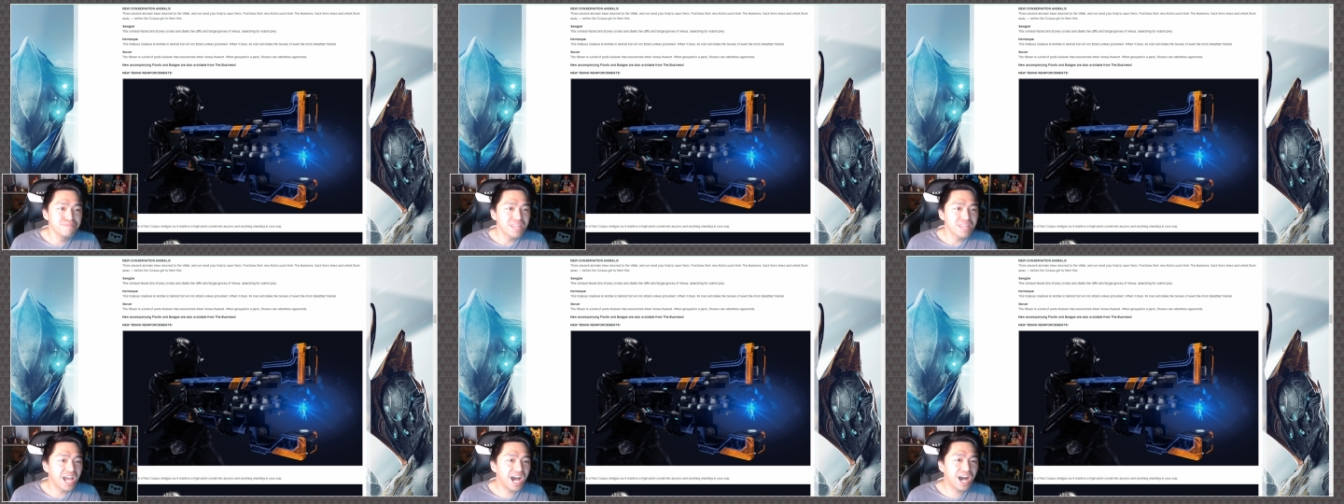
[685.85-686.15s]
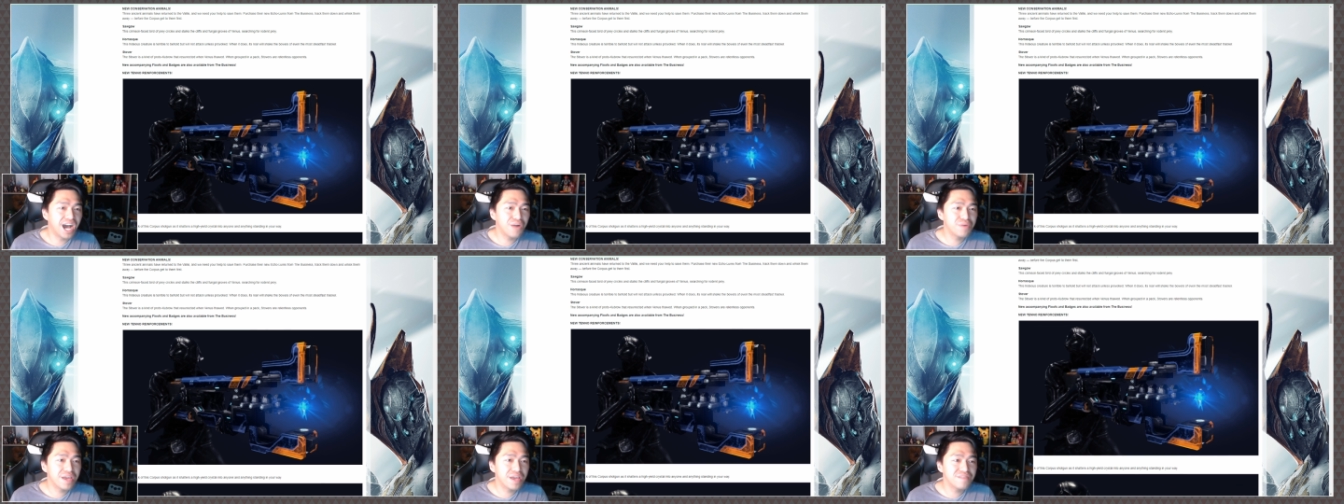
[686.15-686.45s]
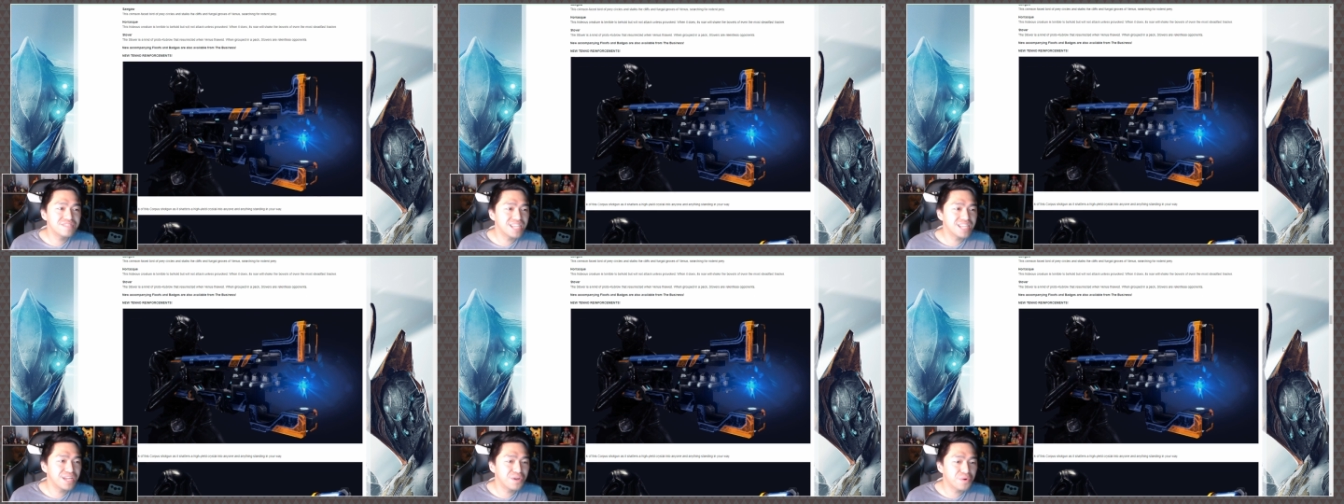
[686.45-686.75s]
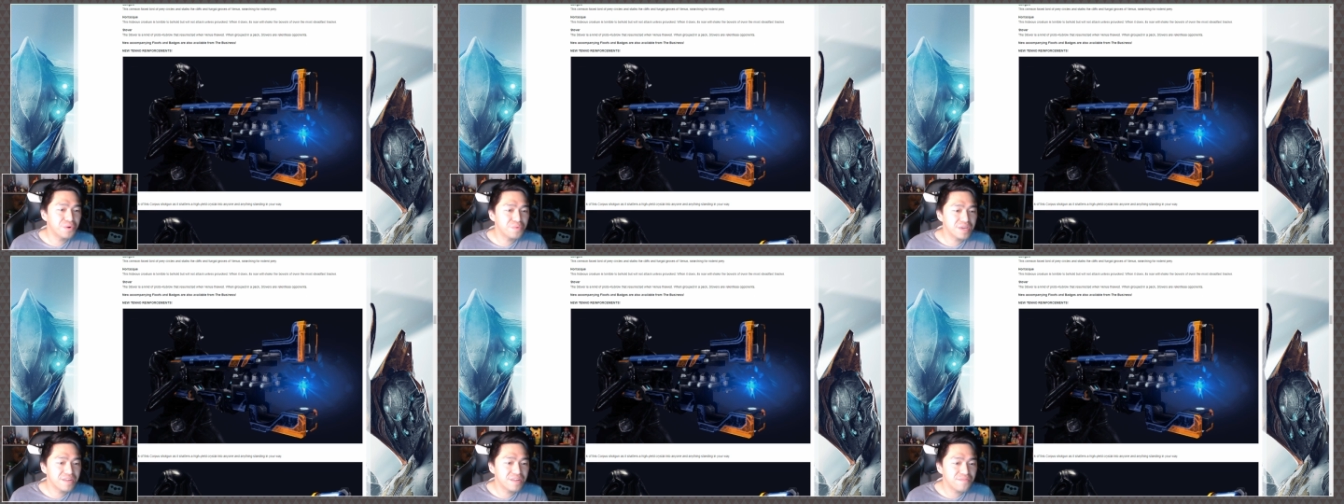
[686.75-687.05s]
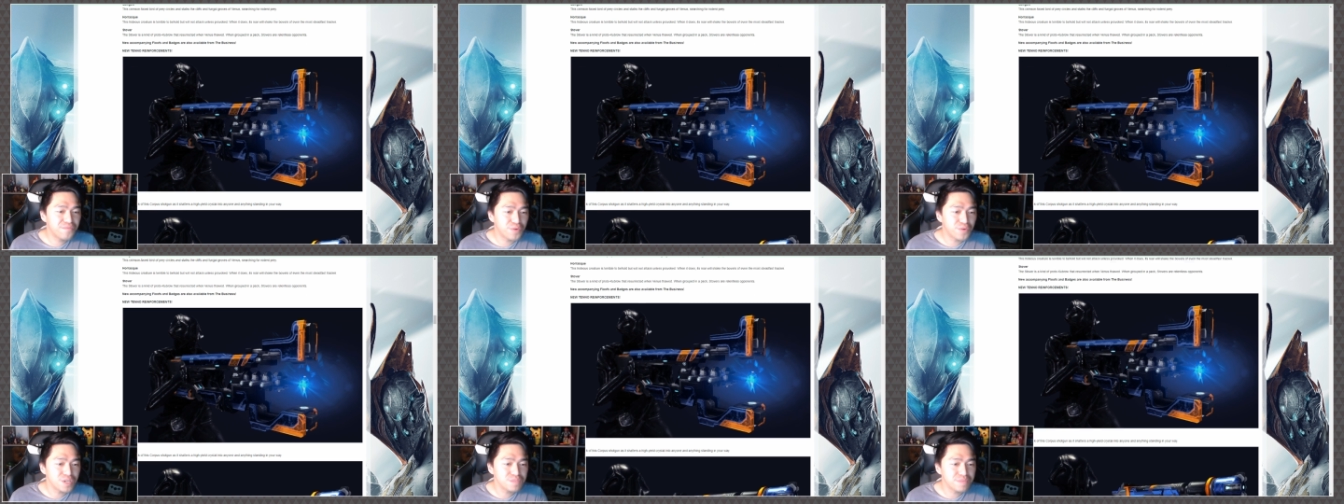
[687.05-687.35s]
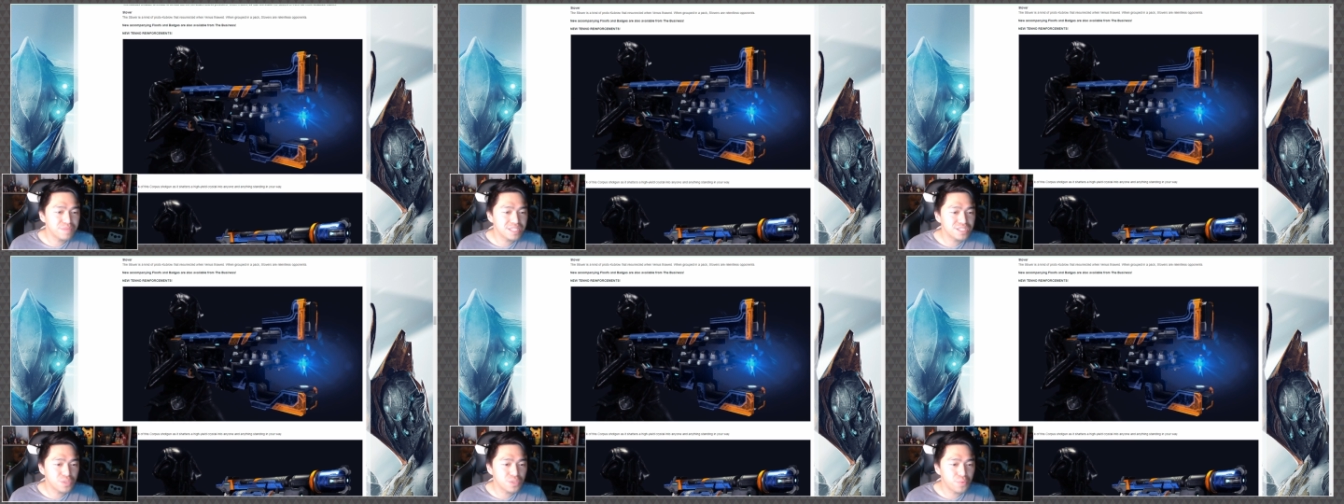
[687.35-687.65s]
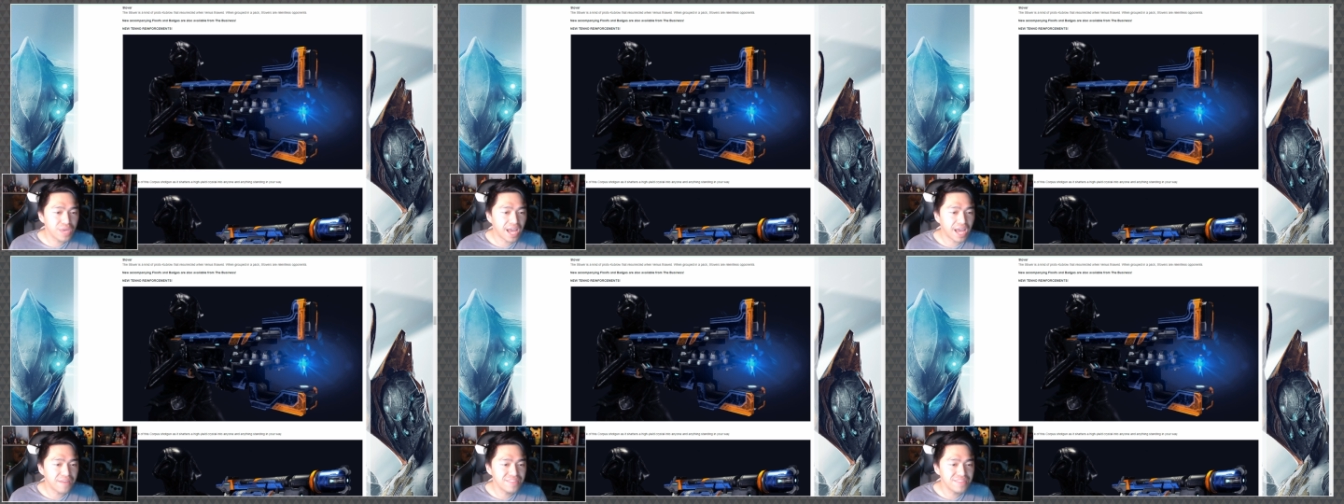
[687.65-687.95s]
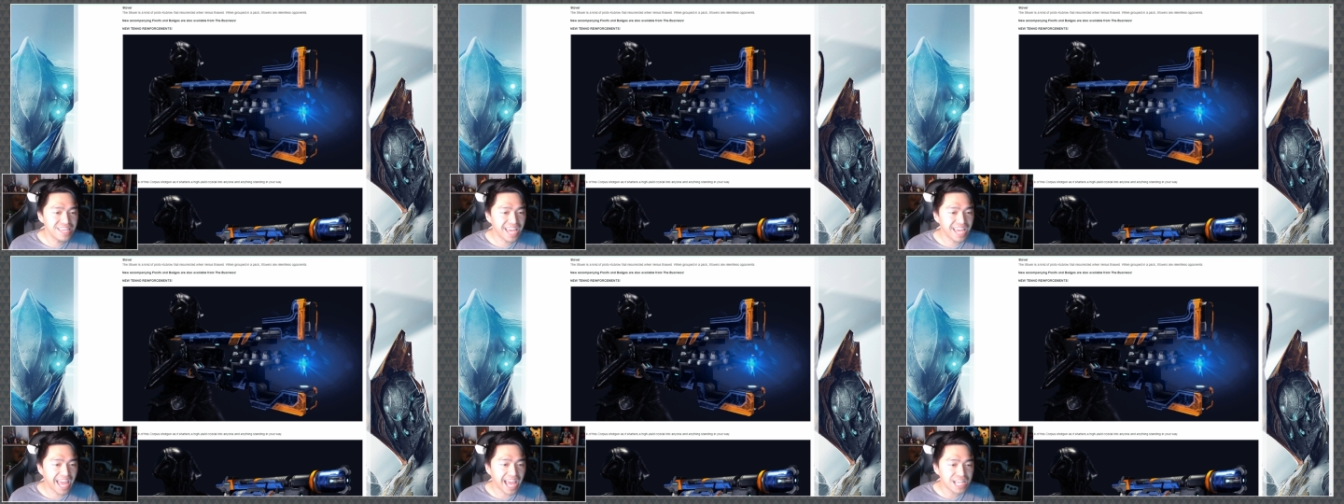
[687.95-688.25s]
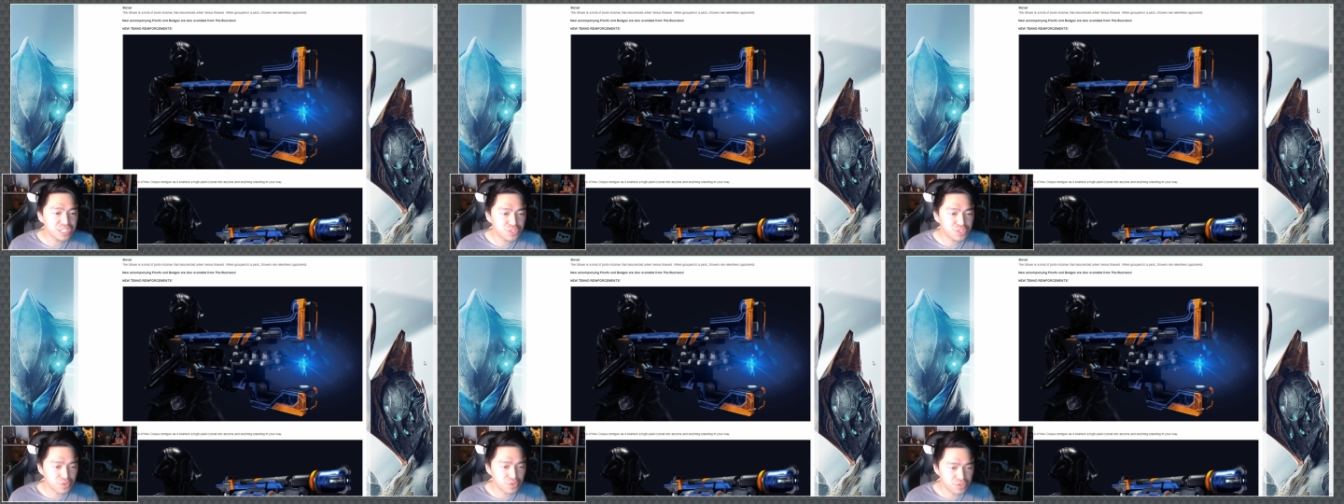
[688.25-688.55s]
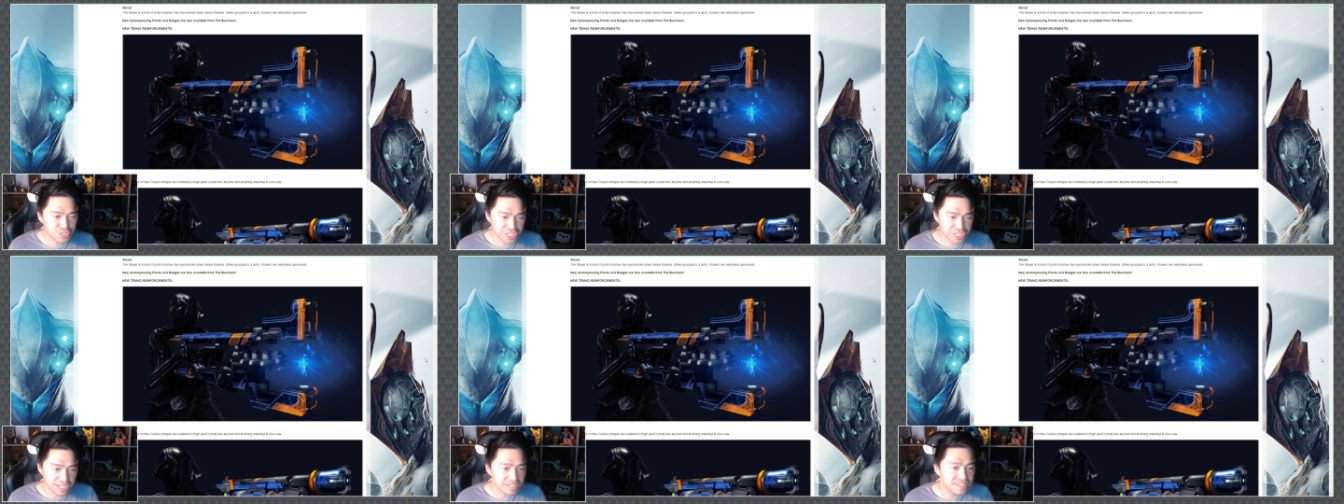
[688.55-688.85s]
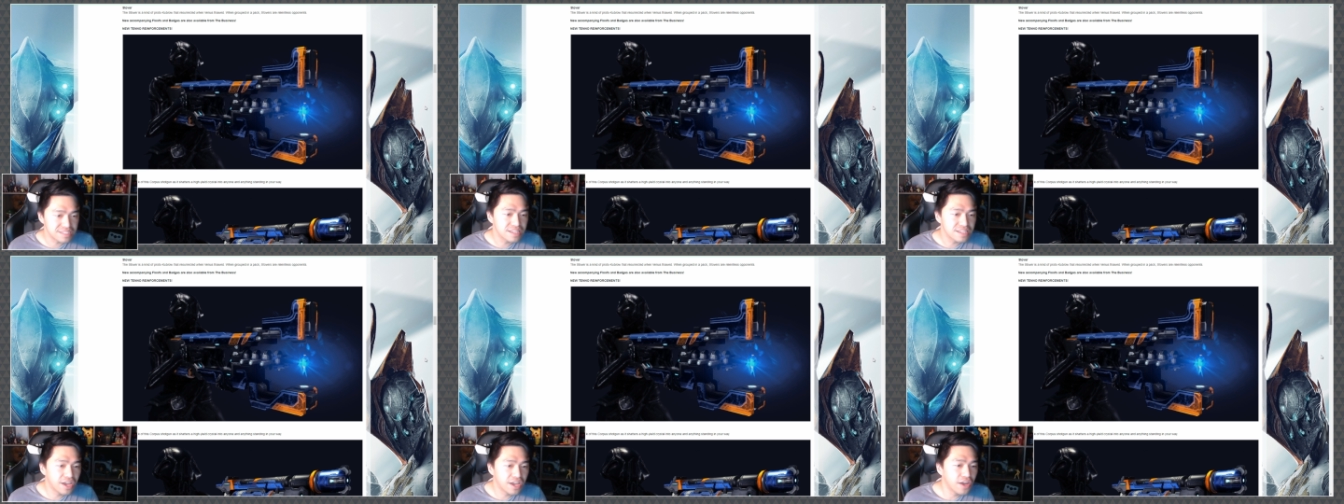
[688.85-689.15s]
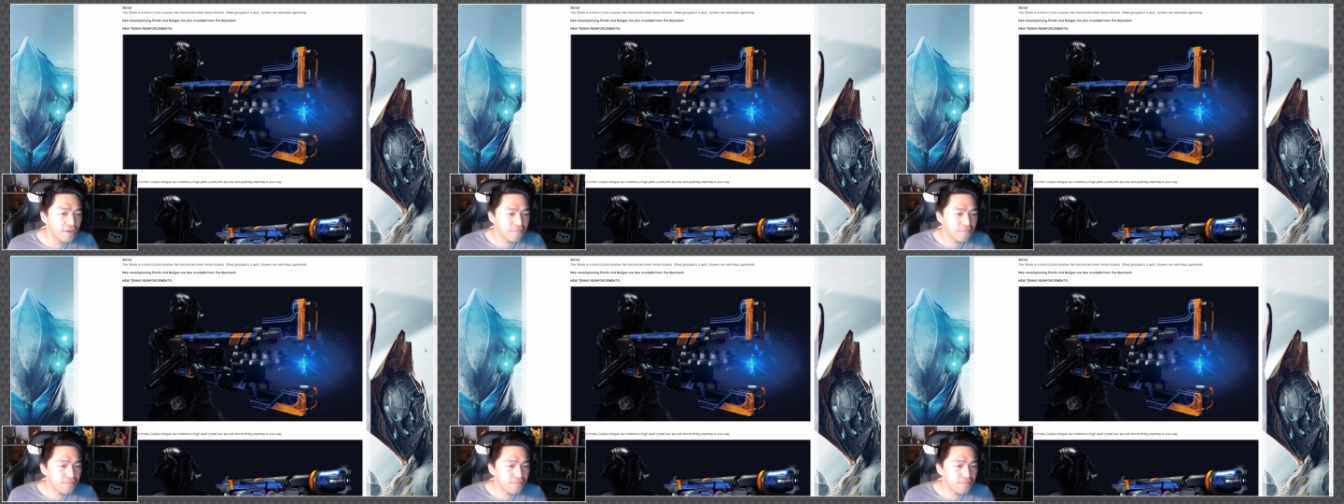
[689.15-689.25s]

Uh, we have 10 reinforcements, so we have the Exergis.